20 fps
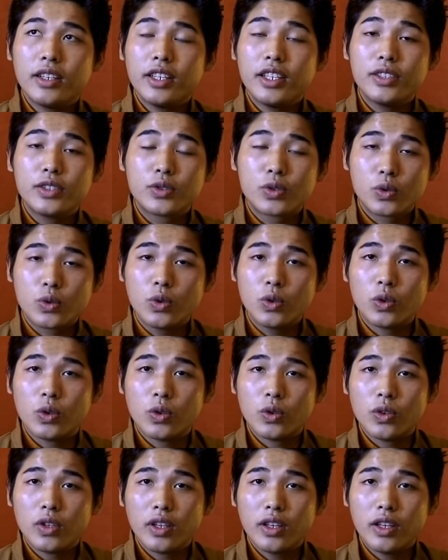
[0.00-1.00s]
In
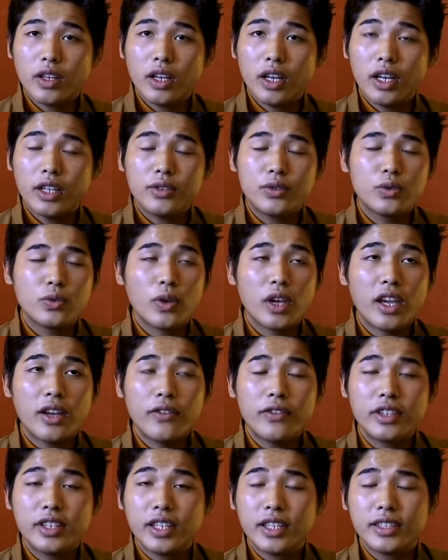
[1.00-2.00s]
school, I do
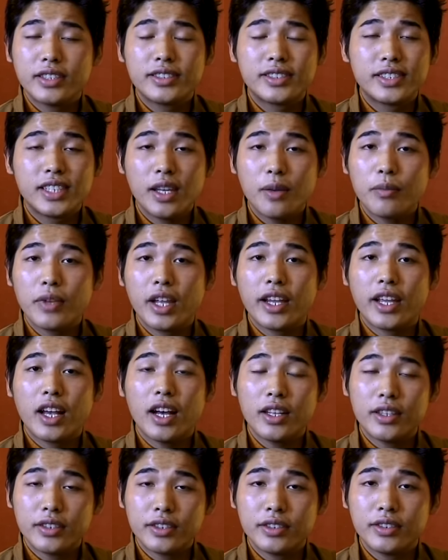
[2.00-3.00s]
everything same like
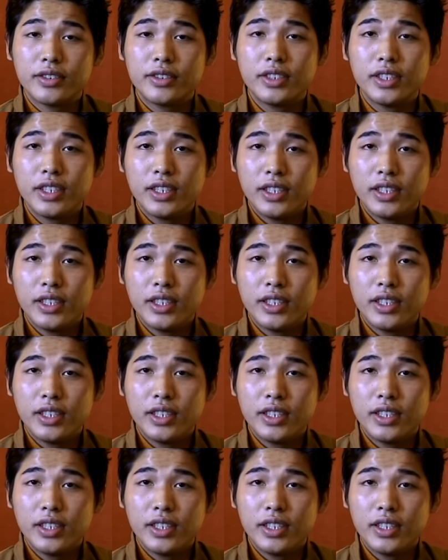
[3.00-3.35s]
other